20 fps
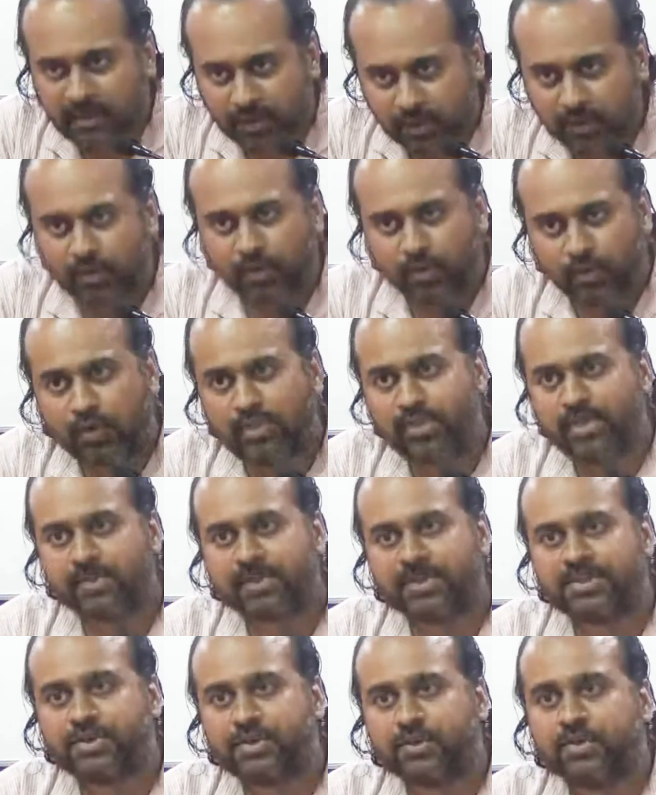You know who is a
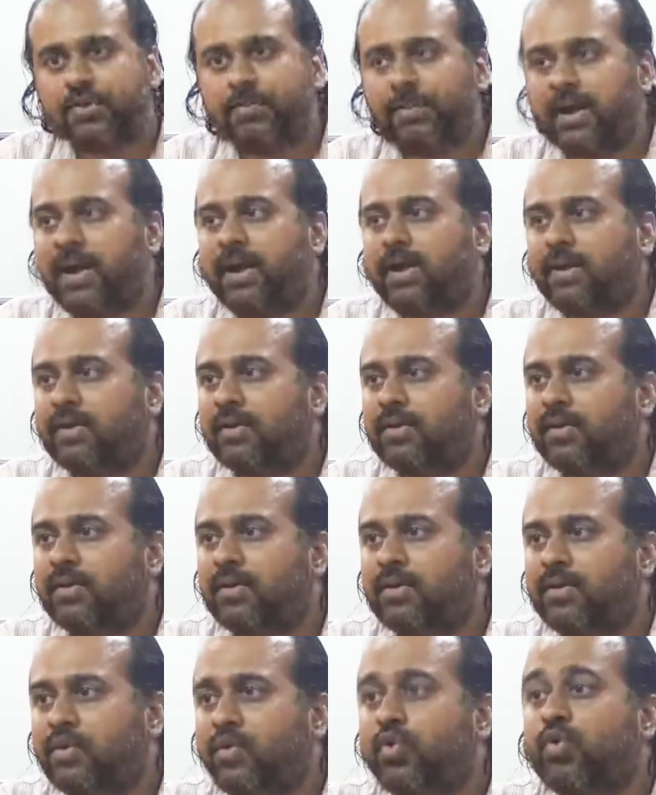mature man?
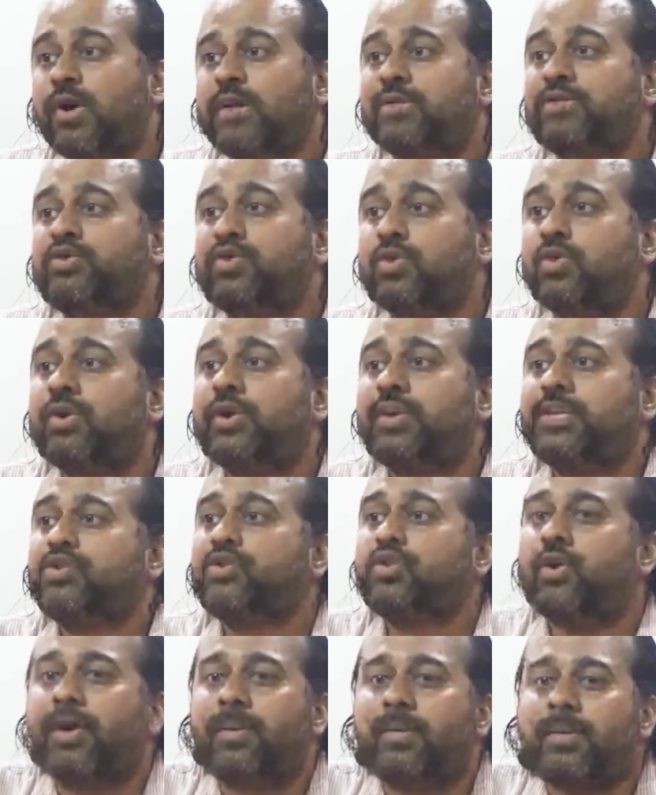Who has known
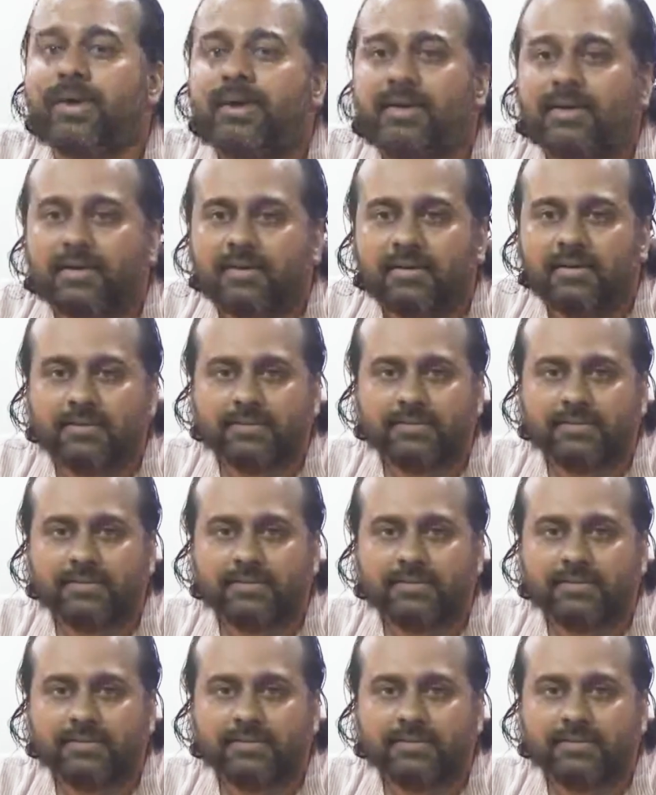enjoyment.